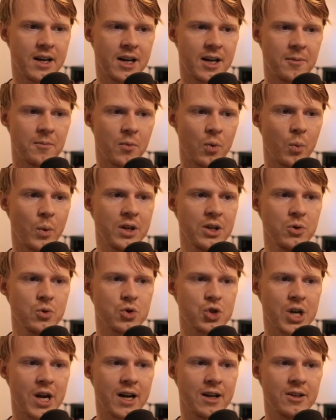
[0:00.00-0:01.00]
When you
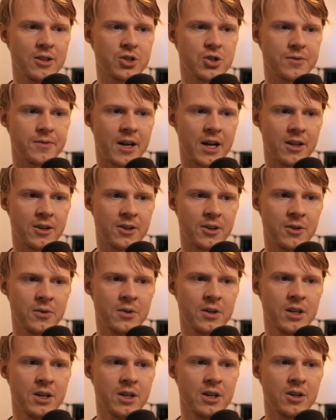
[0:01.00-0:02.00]
challenge a value,
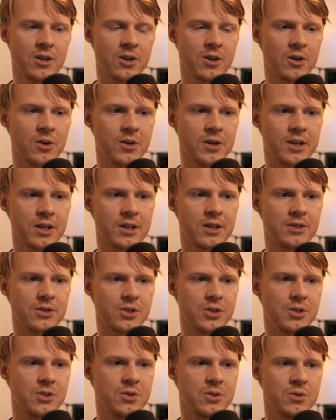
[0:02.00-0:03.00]
you're going
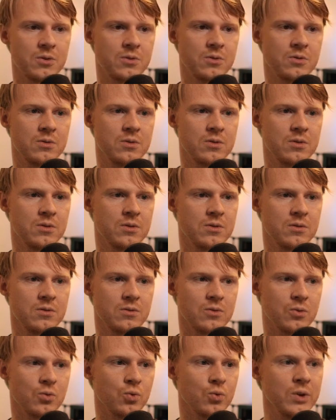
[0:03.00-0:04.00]
to
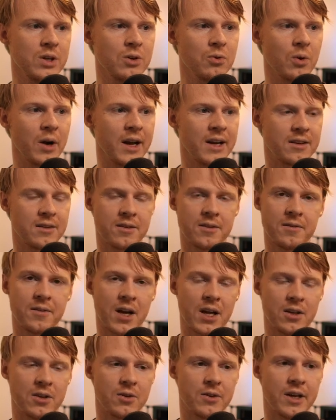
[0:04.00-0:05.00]
rewrite the
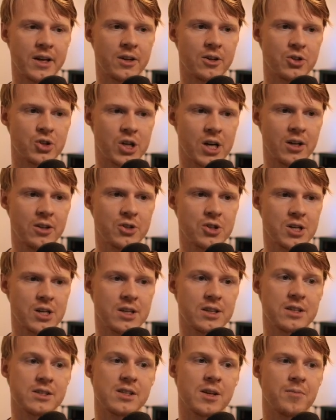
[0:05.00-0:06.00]
value that you're challenging
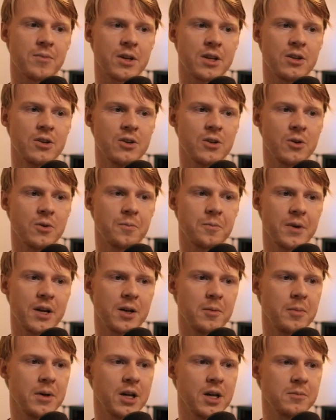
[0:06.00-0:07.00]
into something new, and it
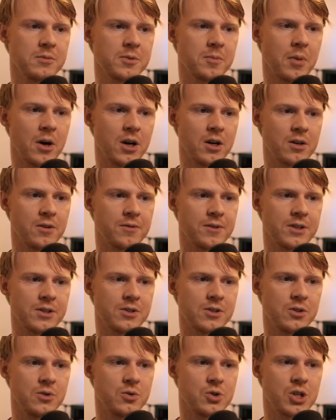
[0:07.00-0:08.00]
becomes part of this
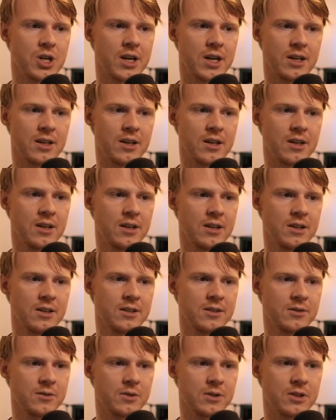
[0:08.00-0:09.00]
new chain.
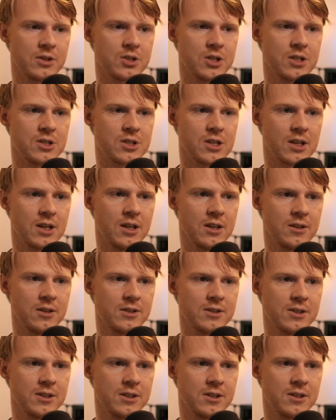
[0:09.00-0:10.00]
We're going to change the
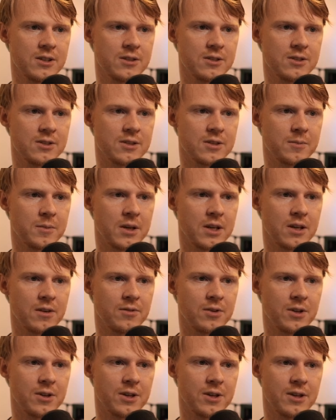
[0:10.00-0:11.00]
colors here just to make
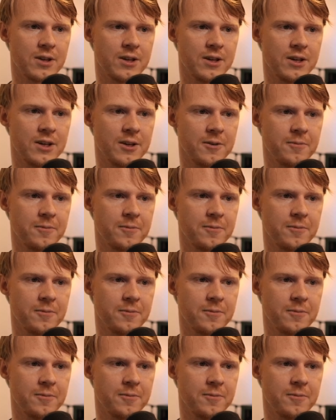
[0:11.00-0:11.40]
everything clear.